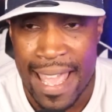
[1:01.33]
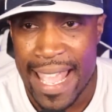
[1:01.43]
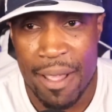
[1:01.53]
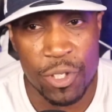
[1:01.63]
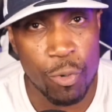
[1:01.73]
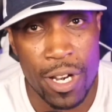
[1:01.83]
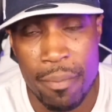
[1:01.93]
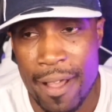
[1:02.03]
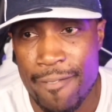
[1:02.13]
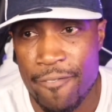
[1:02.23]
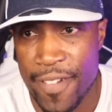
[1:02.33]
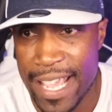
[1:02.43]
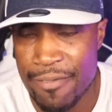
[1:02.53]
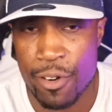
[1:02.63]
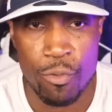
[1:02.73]
He was one of my
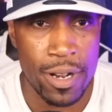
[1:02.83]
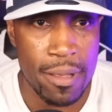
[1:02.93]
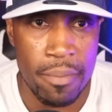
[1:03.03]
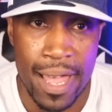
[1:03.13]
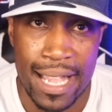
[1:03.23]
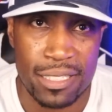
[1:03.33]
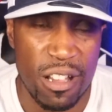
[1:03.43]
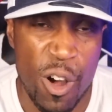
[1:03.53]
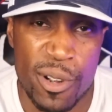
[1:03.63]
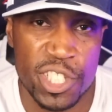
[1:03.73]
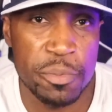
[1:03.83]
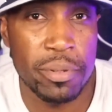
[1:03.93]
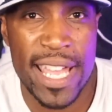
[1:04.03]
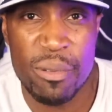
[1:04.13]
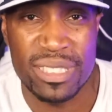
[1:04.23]
favorite running backs. Always just
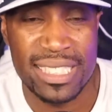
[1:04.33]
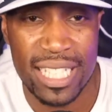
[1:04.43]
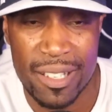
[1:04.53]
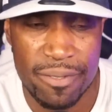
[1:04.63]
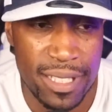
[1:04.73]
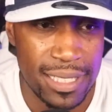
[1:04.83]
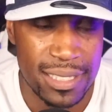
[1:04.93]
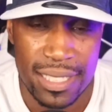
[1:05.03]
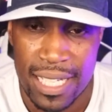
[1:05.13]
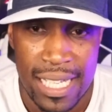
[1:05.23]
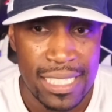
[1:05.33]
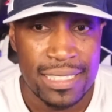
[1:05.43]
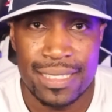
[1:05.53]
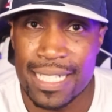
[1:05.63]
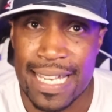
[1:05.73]
played with toughness,
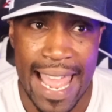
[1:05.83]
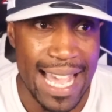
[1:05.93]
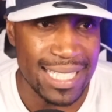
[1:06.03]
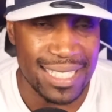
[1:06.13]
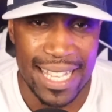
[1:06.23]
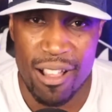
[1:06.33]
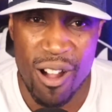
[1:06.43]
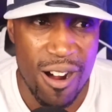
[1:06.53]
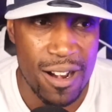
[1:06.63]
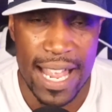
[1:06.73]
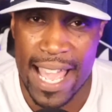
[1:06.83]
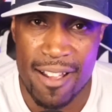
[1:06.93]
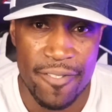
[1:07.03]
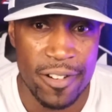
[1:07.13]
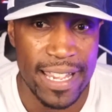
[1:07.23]
tenacity, hard
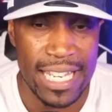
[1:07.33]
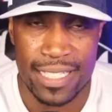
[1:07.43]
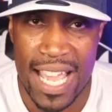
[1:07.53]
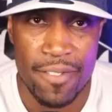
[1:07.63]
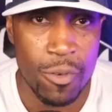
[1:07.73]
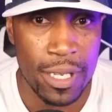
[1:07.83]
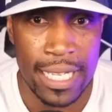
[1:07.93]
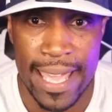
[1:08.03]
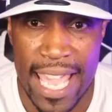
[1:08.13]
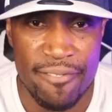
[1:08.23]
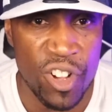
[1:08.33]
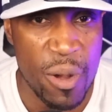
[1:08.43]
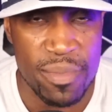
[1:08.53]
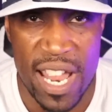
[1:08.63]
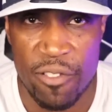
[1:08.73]
effort. He never really gave up,
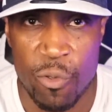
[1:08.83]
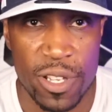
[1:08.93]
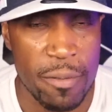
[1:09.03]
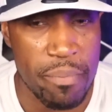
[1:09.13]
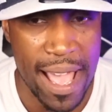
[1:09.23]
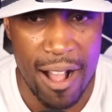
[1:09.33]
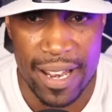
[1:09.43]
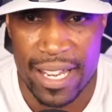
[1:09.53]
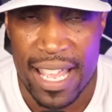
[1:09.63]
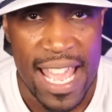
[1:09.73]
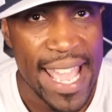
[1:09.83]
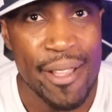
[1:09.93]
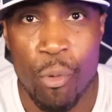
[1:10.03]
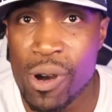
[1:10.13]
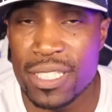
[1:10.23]
never really pouted. He
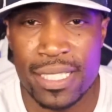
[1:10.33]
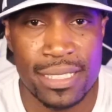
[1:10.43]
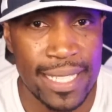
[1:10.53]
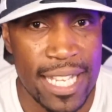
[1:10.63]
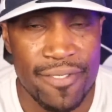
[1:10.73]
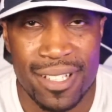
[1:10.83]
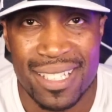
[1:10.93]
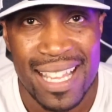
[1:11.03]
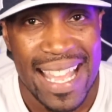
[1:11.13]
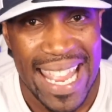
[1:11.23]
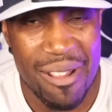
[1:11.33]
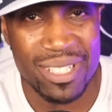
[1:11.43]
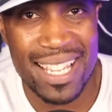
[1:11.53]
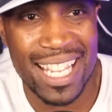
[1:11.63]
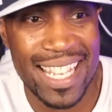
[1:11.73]
wasn't a diva. He was
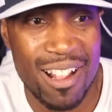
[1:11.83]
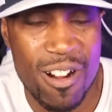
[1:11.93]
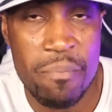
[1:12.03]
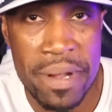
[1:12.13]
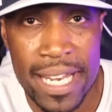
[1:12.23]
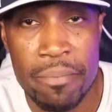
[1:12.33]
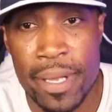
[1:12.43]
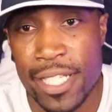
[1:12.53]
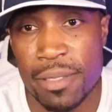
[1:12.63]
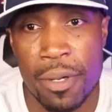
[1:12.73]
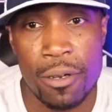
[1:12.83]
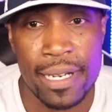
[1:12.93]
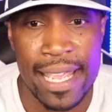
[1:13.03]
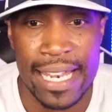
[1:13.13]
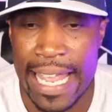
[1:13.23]
kind of like our mini beast mode,
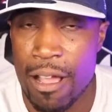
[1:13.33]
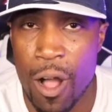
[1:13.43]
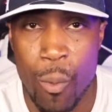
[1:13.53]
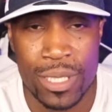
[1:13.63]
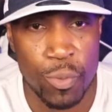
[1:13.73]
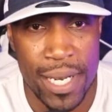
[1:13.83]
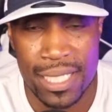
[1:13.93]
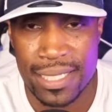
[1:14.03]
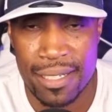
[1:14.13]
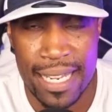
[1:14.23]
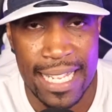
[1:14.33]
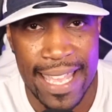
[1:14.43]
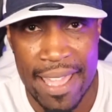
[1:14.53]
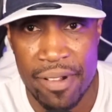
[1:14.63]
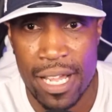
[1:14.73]
and he always went out there and
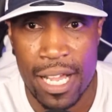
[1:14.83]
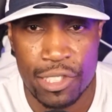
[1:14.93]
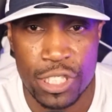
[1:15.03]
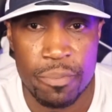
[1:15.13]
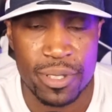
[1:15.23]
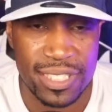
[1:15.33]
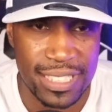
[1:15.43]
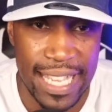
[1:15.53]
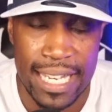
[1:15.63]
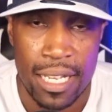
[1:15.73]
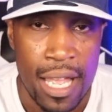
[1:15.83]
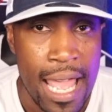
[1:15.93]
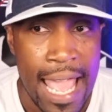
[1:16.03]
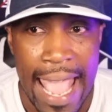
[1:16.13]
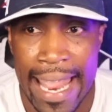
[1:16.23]
gave it one hundred percent.
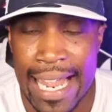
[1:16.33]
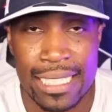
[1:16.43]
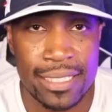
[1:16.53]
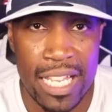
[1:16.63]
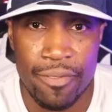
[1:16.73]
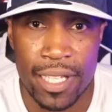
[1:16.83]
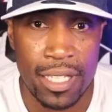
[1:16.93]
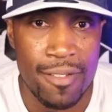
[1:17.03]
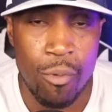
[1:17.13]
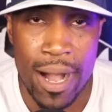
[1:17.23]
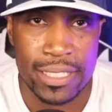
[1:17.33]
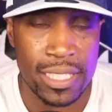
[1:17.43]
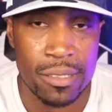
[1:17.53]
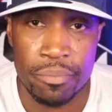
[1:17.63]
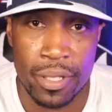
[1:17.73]
And I definitely love watching
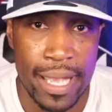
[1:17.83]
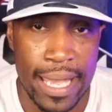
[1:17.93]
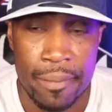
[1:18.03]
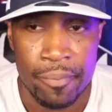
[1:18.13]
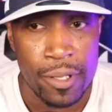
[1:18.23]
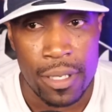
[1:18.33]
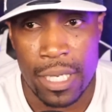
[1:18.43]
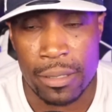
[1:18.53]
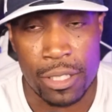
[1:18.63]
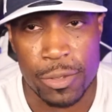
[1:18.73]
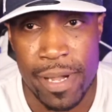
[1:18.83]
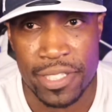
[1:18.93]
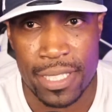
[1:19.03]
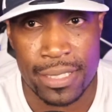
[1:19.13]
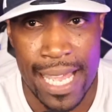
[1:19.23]
him play, you know, especially
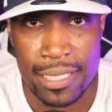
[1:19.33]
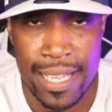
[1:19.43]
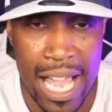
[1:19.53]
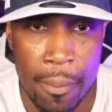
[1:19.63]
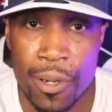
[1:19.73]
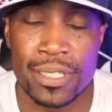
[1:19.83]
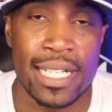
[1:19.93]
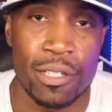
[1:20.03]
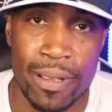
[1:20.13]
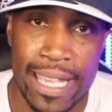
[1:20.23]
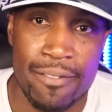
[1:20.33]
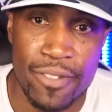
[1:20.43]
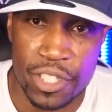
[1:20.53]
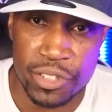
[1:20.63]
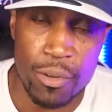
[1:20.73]
in the Dallas Cowboys. And I know he
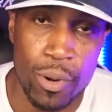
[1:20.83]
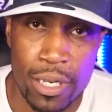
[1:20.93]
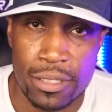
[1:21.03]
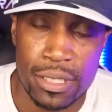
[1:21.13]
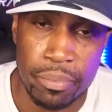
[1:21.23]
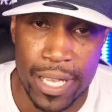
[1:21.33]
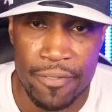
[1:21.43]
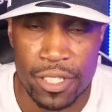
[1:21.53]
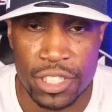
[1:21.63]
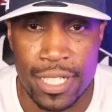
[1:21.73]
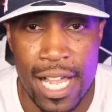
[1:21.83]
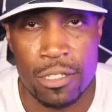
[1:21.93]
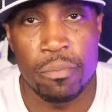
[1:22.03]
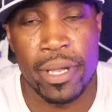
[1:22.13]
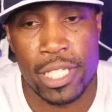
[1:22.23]
eventually went on to play for the Chicago
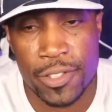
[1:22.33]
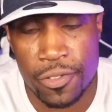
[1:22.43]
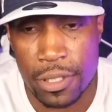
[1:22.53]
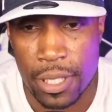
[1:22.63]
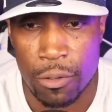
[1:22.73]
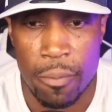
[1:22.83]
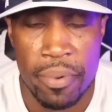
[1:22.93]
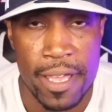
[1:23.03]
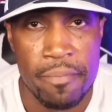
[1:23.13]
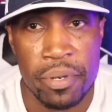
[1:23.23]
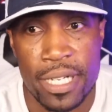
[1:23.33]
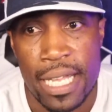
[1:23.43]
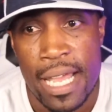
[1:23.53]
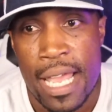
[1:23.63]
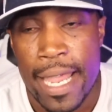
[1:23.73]
Bears for a little bit. But,
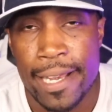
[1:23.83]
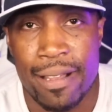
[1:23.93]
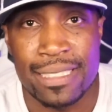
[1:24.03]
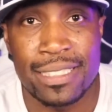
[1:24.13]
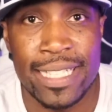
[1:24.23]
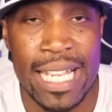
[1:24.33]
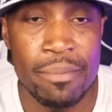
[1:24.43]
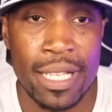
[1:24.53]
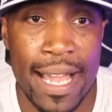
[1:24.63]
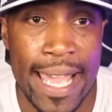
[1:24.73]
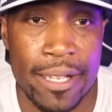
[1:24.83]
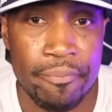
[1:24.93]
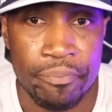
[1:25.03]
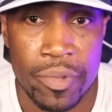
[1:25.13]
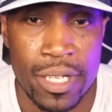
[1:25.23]
you know, it seemed like,
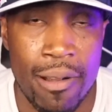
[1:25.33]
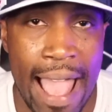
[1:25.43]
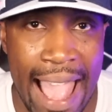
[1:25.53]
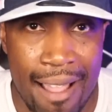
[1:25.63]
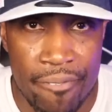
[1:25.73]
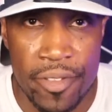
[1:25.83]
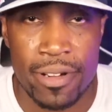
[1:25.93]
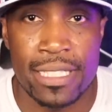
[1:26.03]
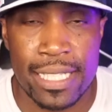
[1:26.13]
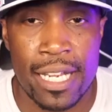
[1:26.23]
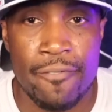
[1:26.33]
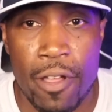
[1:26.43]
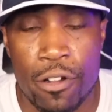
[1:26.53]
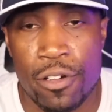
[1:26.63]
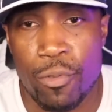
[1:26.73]
you know, after his N F L
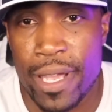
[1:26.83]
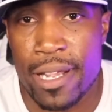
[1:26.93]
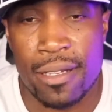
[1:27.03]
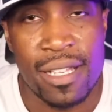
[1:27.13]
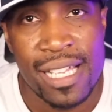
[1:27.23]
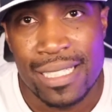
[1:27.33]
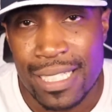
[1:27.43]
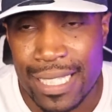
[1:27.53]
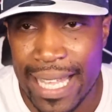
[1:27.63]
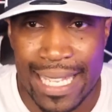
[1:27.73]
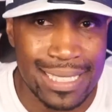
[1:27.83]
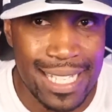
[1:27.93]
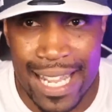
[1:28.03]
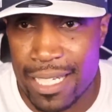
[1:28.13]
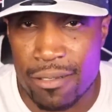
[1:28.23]
career, things
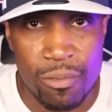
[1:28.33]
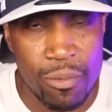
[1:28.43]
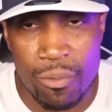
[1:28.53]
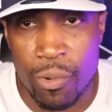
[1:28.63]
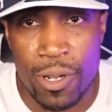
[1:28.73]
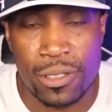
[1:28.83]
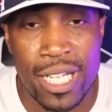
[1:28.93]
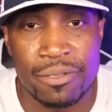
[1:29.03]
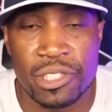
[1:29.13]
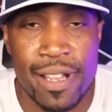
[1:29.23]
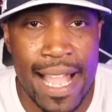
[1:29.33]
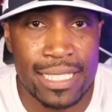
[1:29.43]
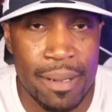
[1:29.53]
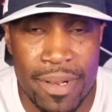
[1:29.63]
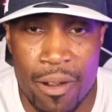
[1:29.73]
kind of reeled off tracks.
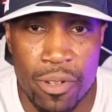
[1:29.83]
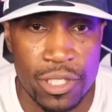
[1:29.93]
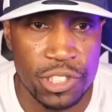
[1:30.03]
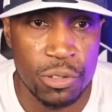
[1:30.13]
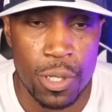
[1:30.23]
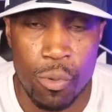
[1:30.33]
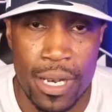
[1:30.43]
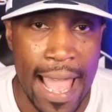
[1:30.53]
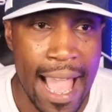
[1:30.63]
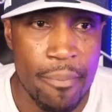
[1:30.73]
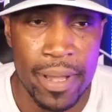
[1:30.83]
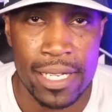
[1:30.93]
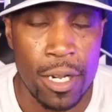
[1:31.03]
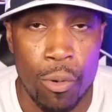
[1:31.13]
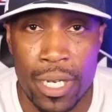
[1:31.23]
I'm not really sure what happened.
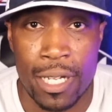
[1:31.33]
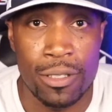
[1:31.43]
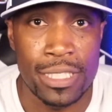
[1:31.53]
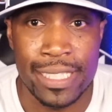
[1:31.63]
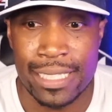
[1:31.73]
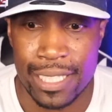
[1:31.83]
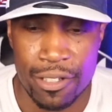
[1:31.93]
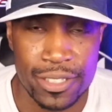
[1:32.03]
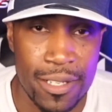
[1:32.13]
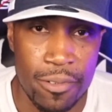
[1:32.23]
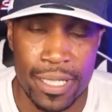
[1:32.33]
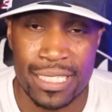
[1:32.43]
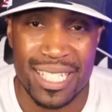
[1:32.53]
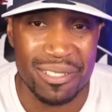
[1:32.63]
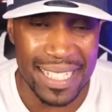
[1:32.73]
Don't want to go into detail because I really
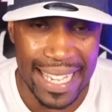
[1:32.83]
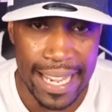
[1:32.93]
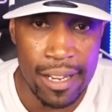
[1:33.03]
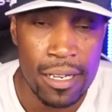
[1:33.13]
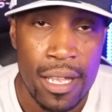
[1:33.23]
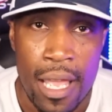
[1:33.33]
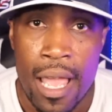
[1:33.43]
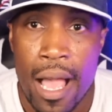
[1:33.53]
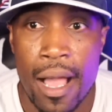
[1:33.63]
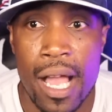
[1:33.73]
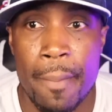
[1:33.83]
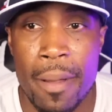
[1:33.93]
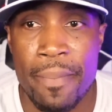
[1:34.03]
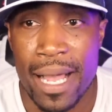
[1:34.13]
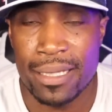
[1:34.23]
don't care um,
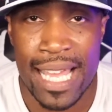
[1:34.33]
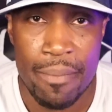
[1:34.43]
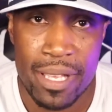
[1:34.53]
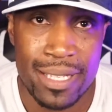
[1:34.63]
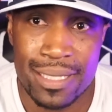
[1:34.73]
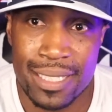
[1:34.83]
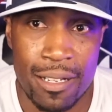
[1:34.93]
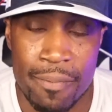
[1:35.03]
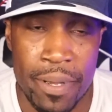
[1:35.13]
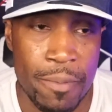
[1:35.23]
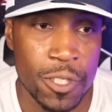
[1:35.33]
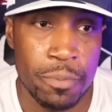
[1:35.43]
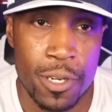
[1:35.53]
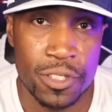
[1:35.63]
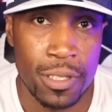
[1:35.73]
about that because, you know, people's
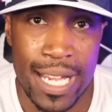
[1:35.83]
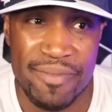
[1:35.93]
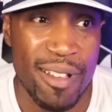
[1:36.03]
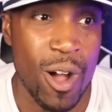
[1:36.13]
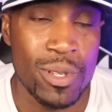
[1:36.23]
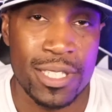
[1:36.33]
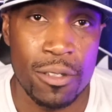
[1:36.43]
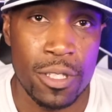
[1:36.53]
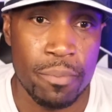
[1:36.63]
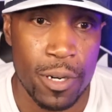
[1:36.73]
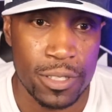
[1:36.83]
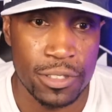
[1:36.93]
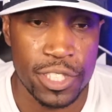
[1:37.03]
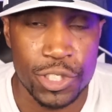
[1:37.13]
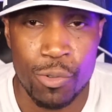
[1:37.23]
personal life, they always go through personal
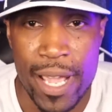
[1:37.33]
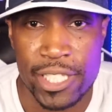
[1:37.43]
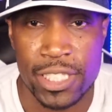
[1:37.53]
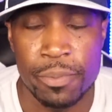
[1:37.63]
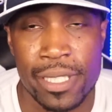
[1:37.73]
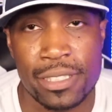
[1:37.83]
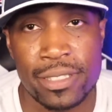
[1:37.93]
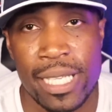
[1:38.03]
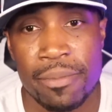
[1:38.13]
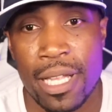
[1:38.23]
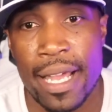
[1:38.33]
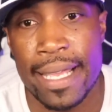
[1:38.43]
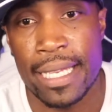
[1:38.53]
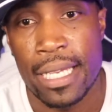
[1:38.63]
situations. But it seemed like,